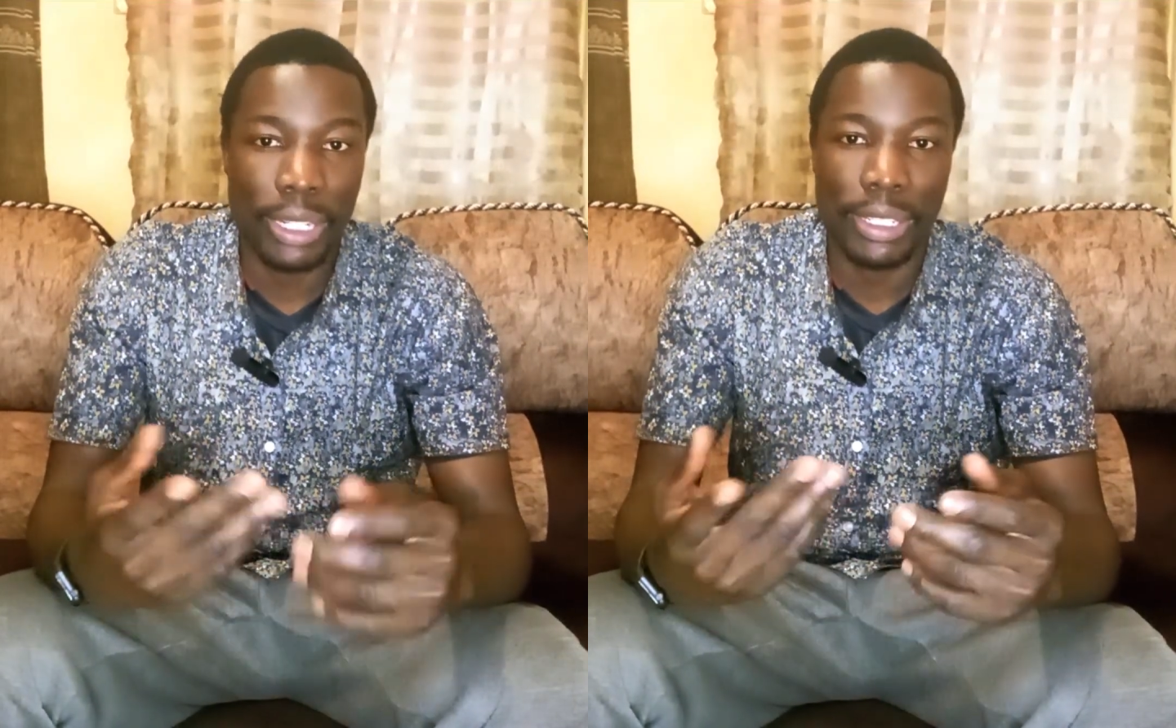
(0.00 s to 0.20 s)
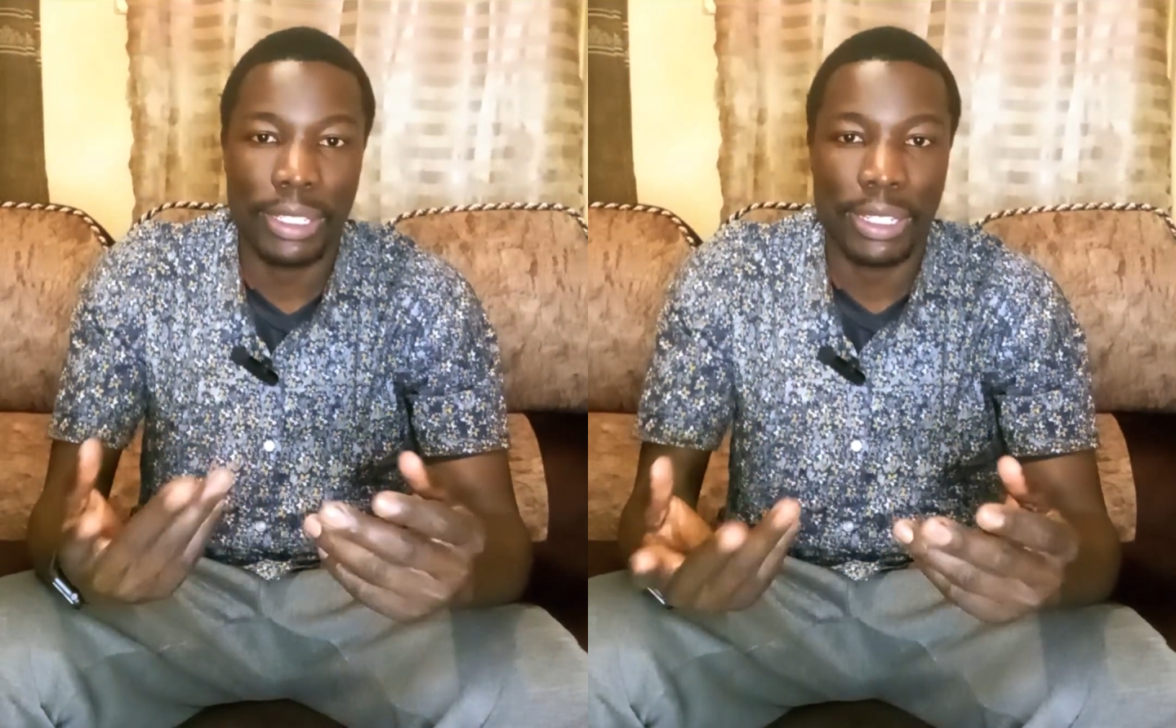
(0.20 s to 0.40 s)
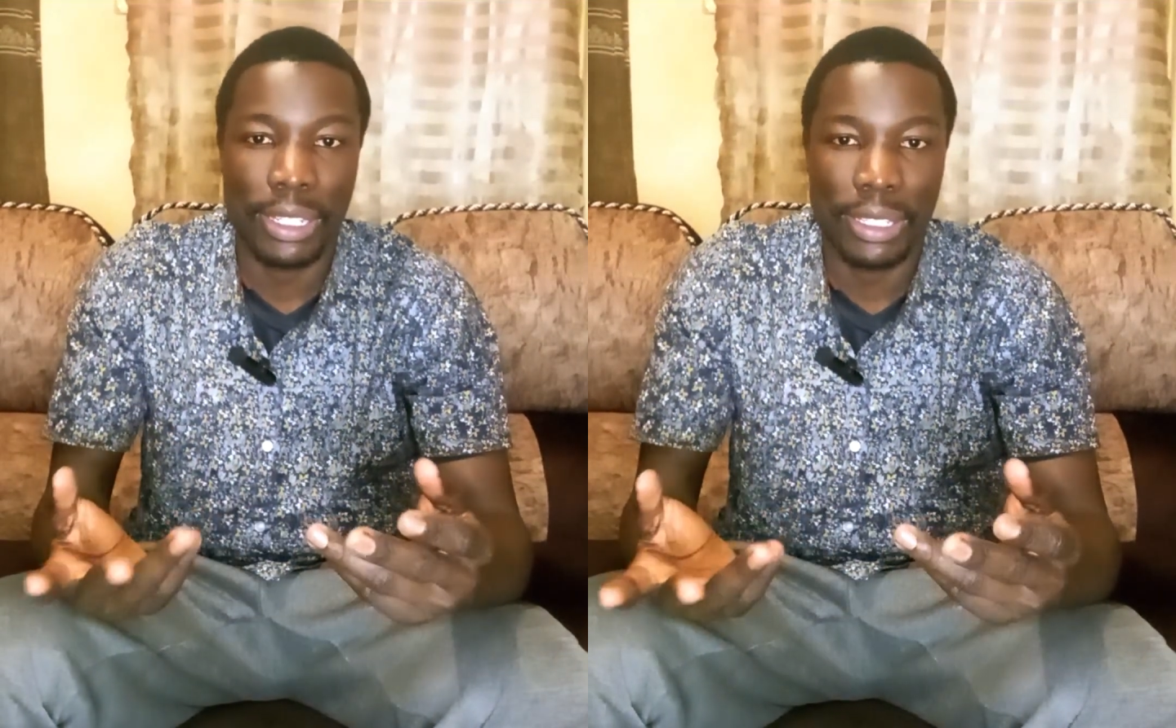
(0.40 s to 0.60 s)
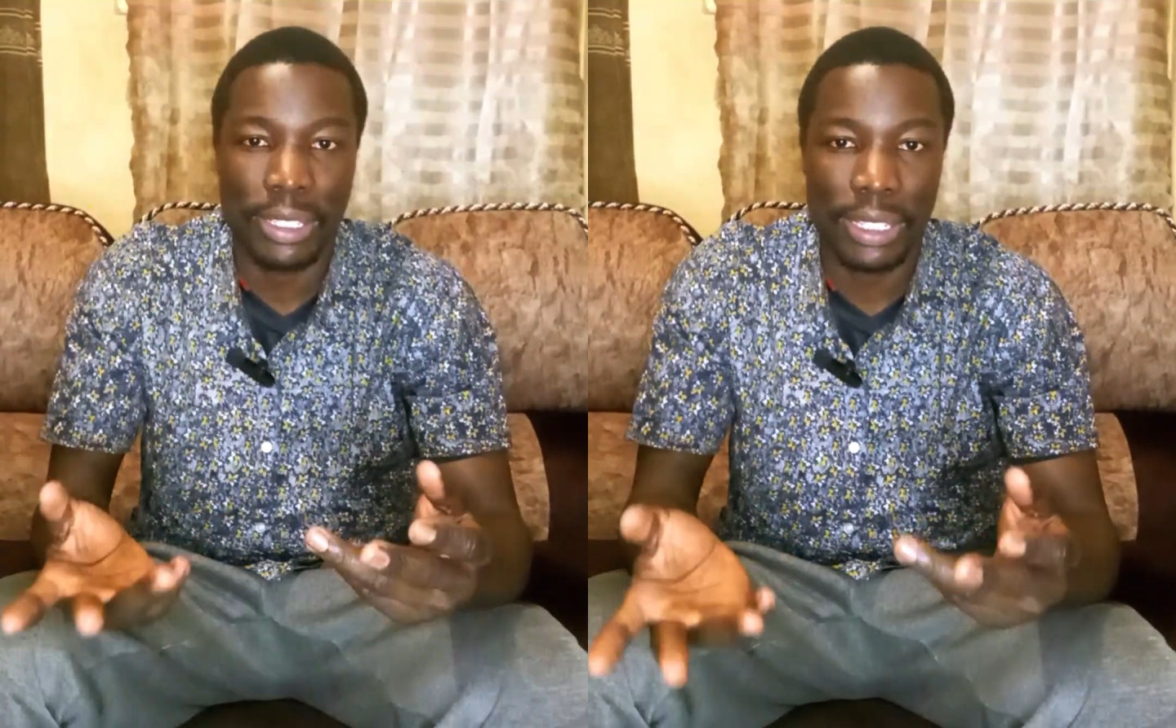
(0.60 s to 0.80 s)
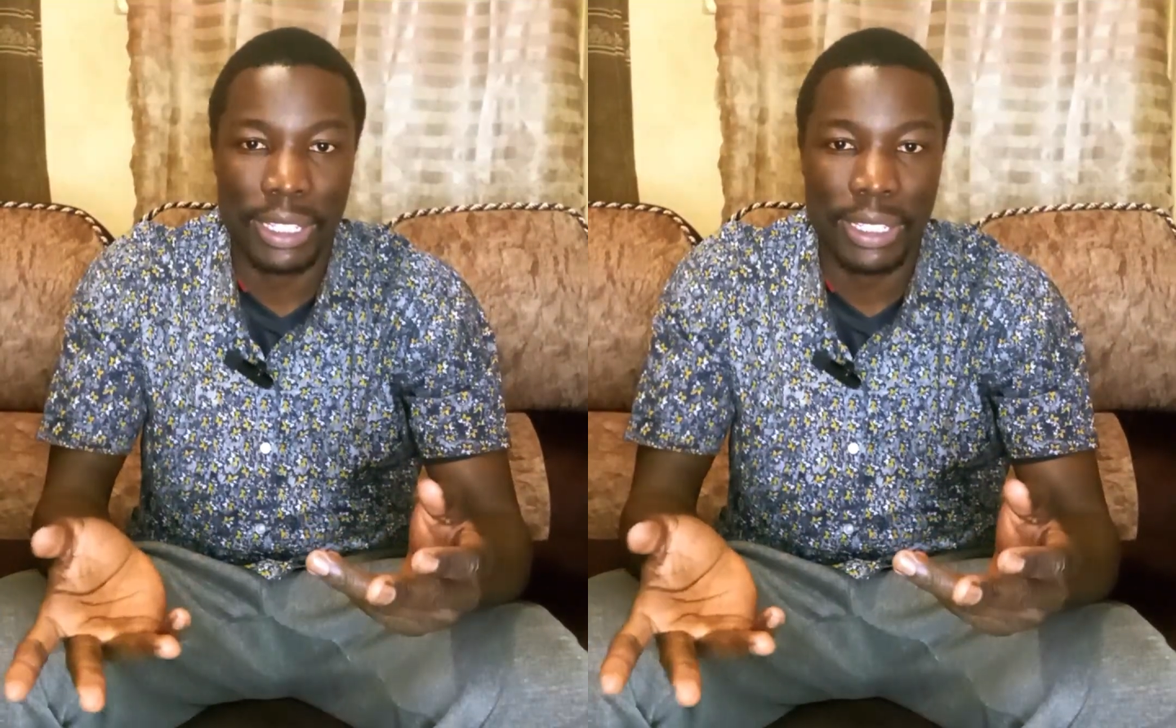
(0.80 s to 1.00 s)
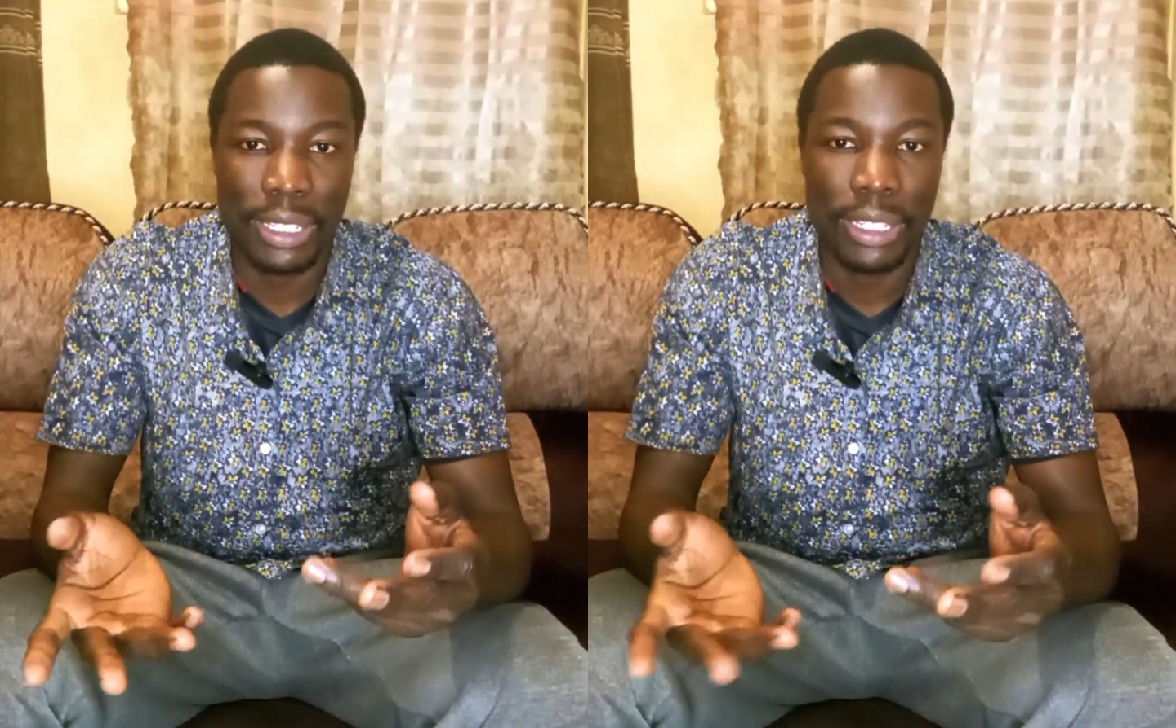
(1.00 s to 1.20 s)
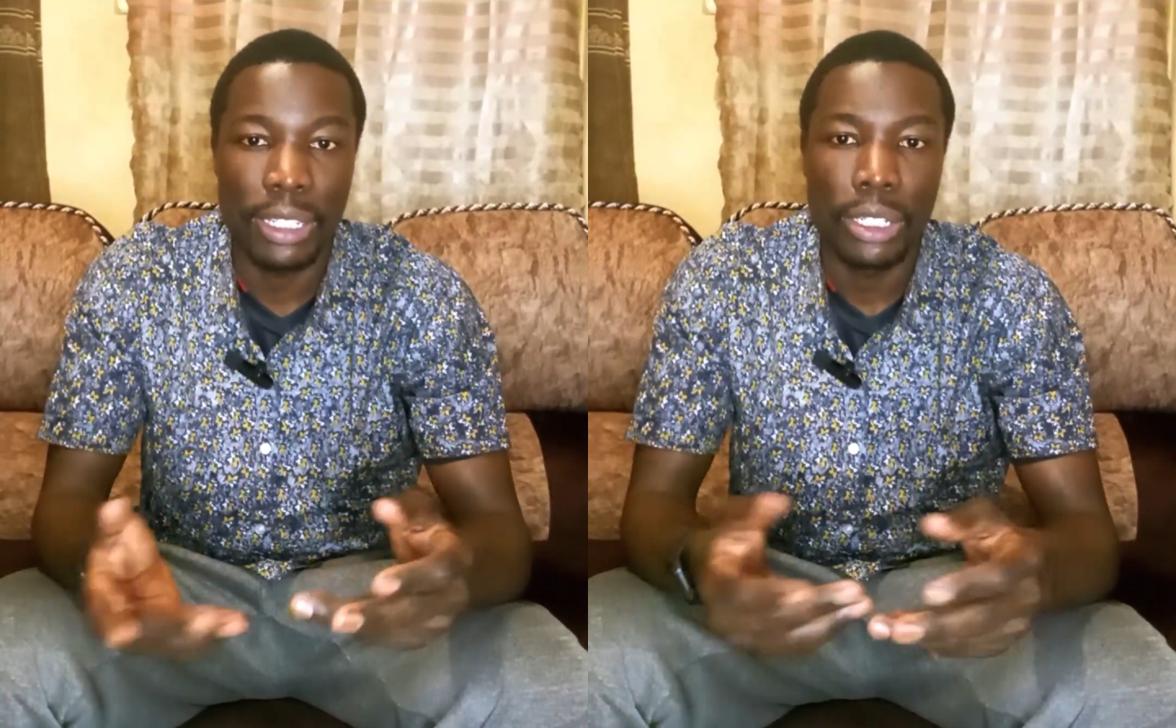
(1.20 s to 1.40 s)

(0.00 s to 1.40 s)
healthcare sector.